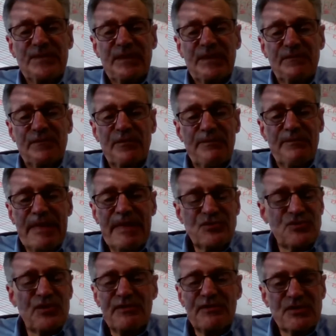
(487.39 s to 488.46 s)
For a managed
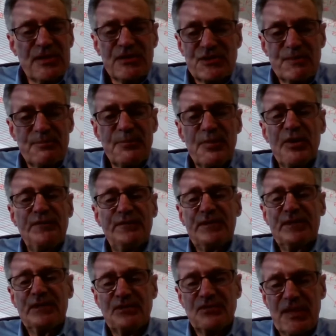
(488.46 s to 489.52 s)
service, it's a perfect
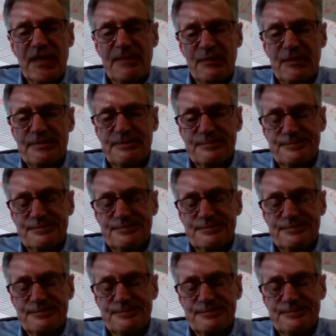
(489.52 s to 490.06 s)
example.